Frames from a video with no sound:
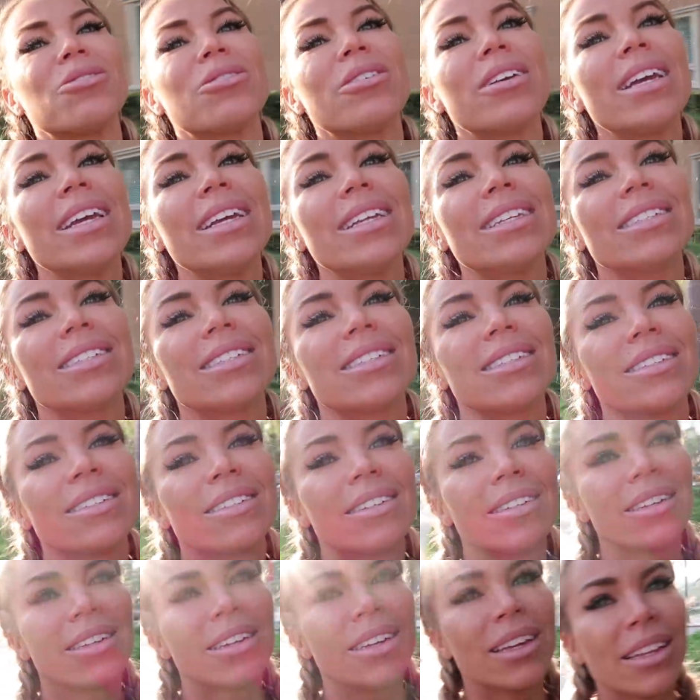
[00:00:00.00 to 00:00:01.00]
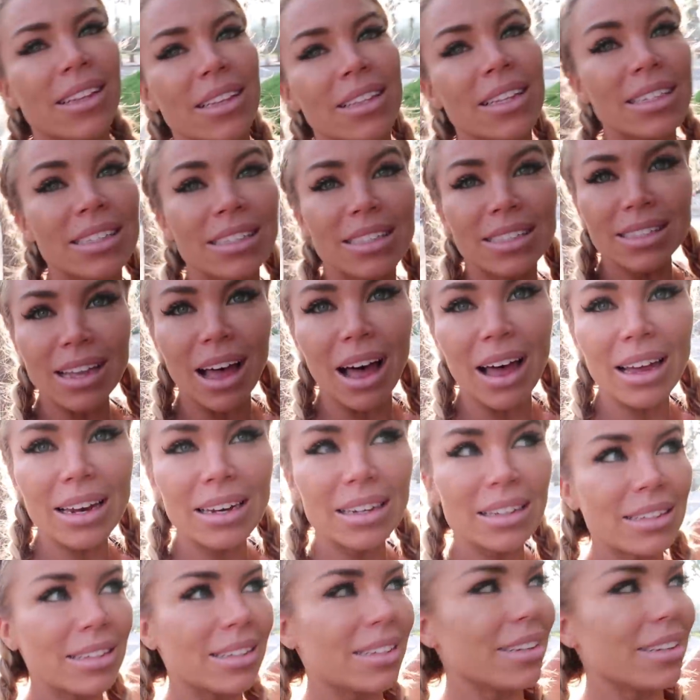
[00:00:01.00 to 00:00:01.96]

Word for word: street, this sun,